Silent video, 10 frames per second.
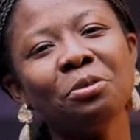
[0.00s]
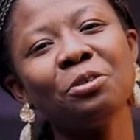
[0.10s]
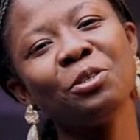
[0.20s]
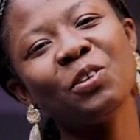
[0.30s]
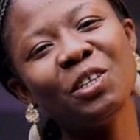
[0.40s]

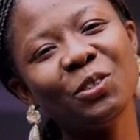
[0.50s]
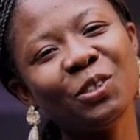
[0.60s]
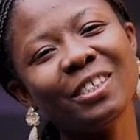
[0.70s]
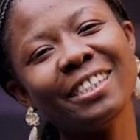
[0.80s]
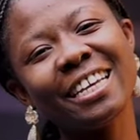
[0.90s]
So we want you
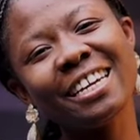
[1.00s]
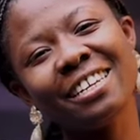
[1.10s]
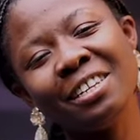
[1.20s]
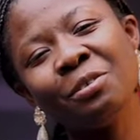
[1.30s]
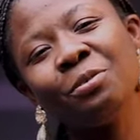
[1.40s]
to stay
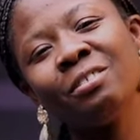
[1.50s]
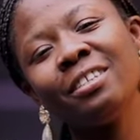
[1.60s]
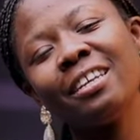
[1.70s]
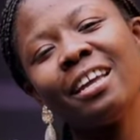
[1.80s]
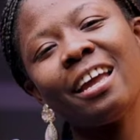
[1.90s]
glued
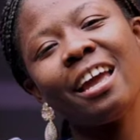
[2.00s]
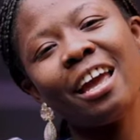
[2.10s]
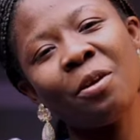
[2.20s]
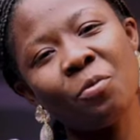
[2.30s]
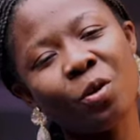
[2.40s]

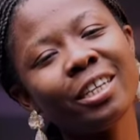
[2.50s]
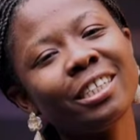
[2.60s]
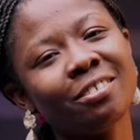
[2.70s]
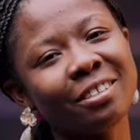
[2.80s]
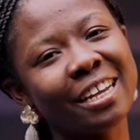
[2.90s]
and watch
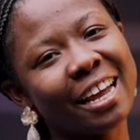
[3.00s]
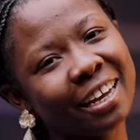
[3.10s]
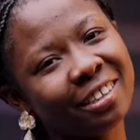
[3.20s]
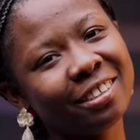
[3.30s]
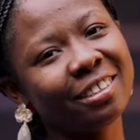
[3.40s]
to the
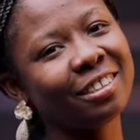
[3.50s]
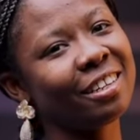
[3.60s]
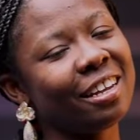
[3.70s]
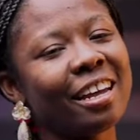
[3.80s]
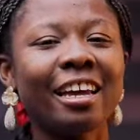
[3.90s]
end
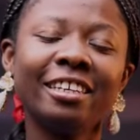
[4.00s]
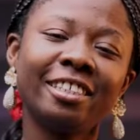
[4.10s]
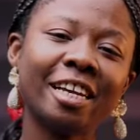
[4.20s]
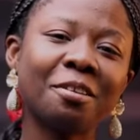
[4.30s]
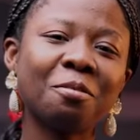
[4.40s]
and
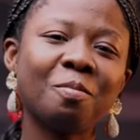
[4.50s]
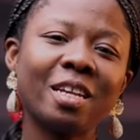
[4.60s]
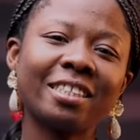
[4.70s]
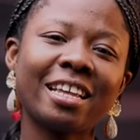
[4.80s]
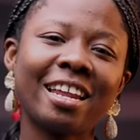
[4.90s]
share to
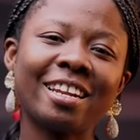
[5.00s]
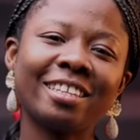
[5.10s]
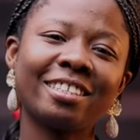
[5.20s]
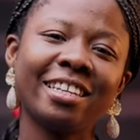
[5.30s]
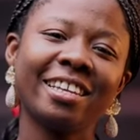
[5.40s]
bless
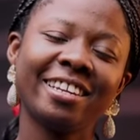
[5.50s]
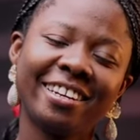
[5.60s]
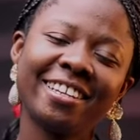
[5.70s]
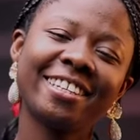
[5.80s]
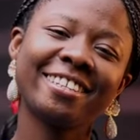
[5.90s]
others.
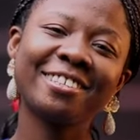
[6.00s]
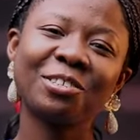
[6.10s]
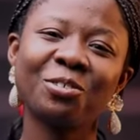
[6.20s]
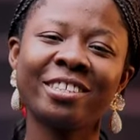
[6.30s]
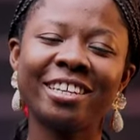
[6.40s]
This is
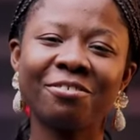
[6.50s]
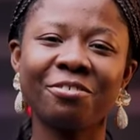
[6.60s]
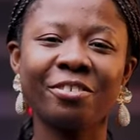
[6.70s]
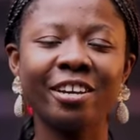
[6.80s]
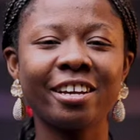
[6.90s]

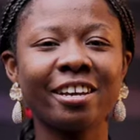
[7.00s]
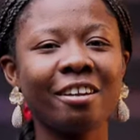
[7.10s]
Christocentric.